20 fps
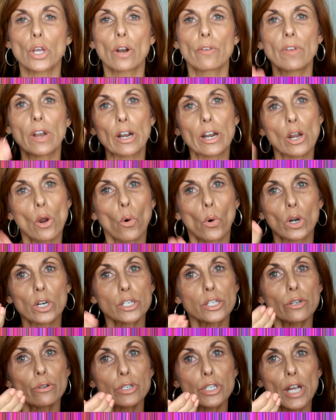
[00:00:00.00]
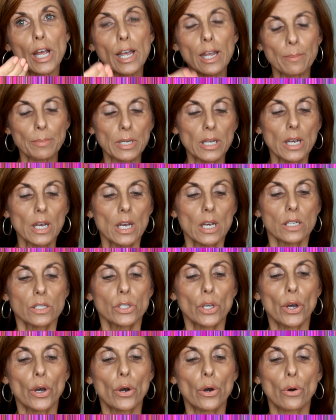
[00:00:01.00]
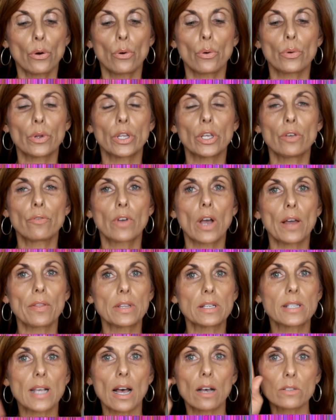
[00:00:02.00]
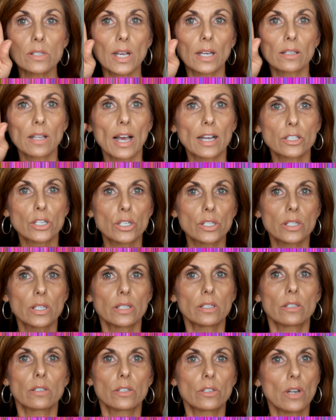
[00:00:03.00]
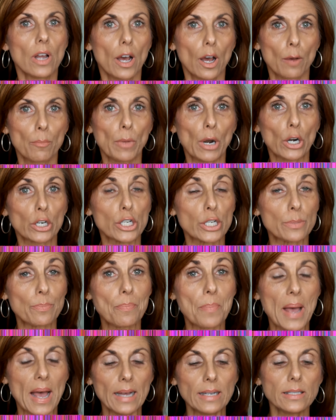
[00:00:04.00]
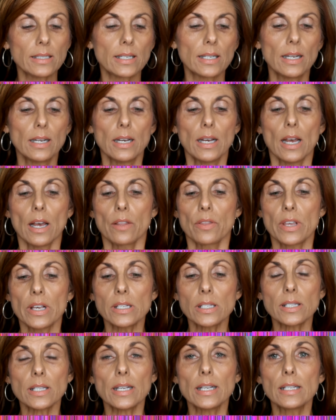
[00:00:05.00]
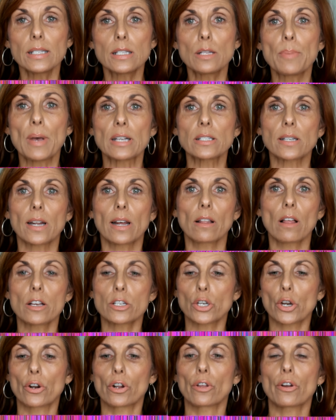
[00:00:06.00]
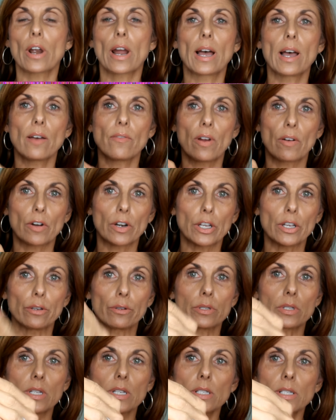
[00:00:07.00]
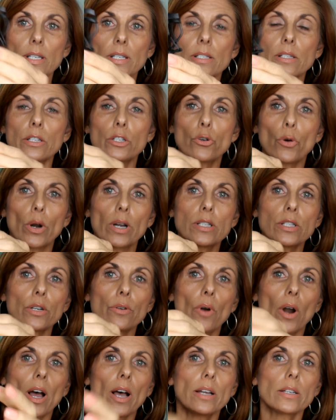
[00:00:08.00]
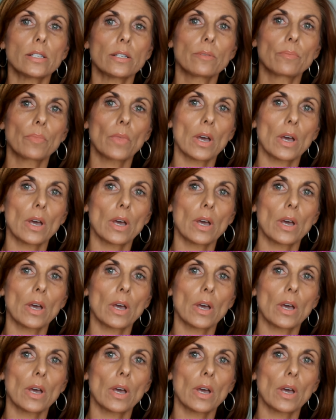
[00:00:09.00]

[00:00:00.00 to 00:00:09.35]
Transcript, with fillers: are very horseshoe shaped. So you've got these outside lashes that um, are just bent. This is the best eyelash curler I have ever used. This is the Troy Surratt